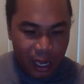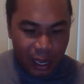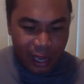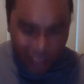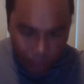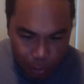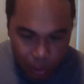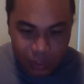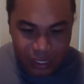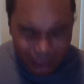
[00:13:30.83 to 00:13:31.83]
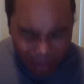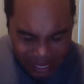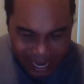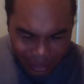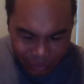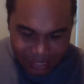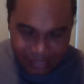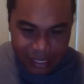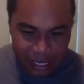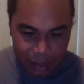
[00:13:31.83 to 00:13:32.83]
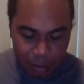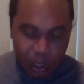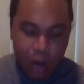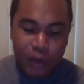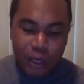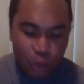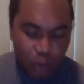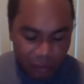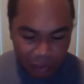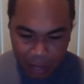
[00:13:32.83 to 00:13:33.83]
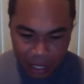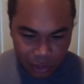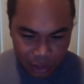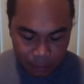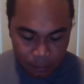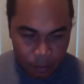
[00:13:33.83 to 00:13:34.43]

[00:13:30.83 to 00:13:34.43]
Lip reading: experienced it or actually see it, but I already knew the information.